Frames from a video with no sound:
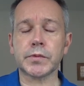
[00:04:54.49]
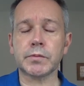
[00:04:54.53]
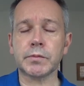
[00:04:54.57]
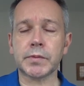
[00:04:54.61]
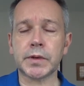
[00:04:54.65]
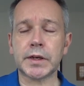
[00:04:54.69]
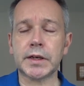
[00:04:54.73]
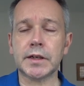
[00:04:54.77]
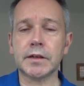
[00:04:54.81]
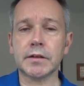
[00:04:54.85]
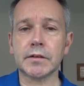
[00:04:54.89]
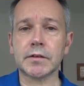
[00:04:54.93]

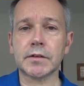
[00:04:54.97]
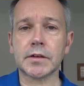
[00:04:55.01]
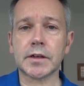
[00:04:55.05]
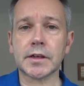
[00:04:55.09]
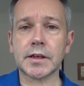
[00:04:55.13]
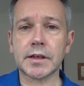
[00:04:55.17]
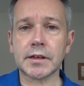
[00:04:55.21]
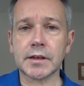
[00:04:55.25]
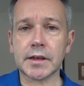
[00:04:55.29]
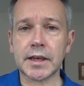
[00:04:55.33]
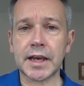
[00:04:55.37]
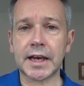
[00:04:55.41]
being
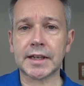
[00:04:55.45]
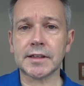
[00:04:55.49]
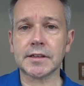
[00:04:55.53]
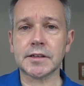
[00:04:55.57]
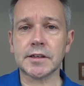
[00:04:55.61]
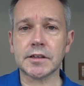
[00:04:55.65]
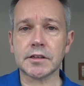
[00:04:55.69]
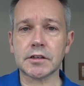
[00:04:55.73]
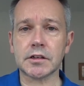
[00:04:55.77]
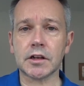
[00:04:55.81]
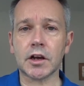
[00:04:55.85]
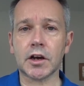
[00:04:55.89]

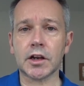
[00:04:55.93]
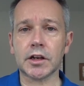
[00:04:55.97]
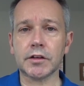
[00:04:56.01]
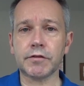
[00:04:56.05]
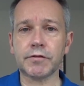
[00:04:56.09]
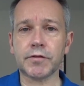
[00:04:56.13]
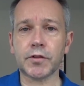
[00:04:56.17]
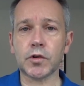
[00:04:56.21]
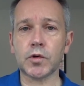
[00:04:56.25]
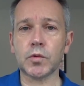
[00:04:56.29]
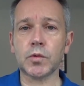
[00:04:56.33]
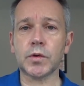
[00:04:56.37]
canted slightly
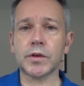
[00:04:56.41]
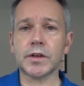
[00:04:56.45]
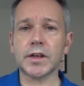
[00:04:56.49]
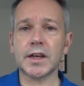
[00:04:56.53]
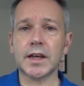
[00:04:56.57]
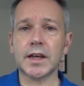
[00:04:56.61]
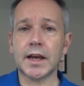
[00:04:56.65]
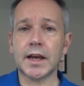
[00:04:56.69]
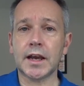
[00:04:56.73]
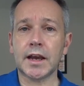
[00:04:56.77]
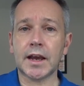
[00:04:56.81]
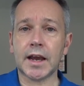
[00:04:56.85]
forward
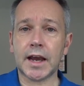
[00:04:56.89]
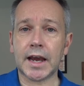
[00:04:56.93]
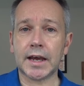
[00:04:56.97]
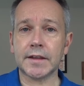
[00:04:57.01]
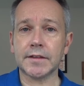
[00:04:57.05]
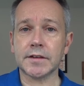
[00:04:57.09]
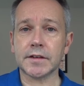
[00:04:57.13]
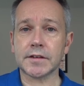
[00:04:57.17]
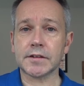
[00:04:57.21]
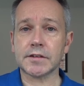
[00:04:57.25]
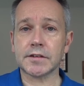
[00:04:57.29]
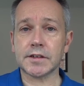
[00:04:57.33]

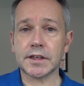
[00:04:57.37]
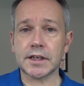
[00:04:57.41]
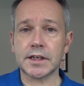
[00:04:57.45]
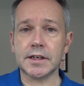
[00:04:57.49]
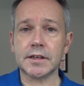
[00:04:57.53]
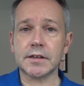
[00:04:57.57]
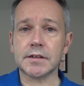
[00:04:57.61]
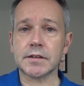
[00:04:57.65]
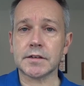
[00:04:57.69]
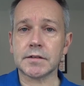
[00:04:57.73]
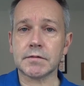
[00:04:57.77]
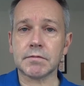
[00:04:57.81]
and the
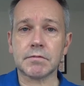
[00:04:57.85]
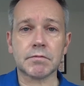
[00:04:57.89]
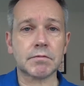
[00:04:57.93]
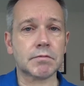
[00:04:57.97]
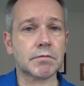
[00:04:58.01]
seat,